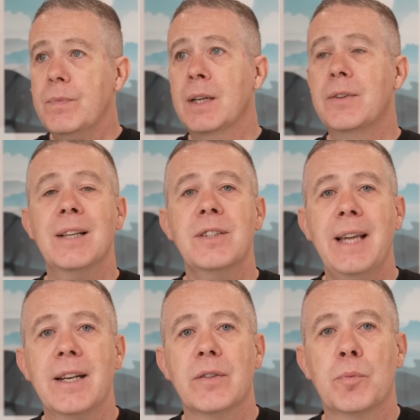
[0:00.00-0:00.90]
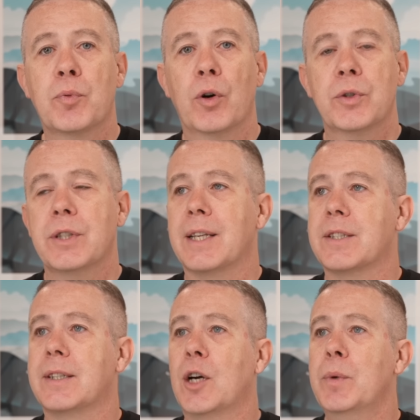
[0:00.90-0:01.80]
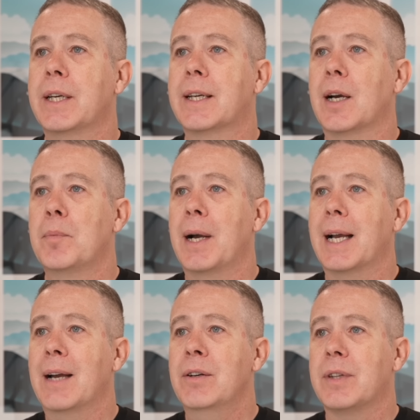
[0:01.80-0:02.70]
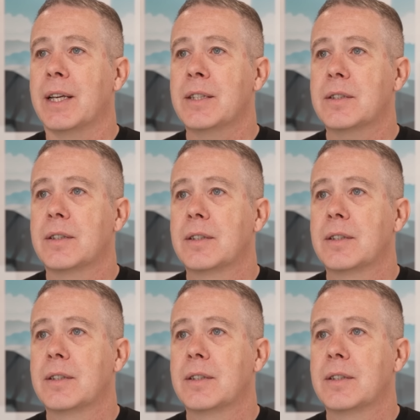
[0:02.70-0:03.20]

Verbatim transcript: And that's the end of the process. And now we can come back out of this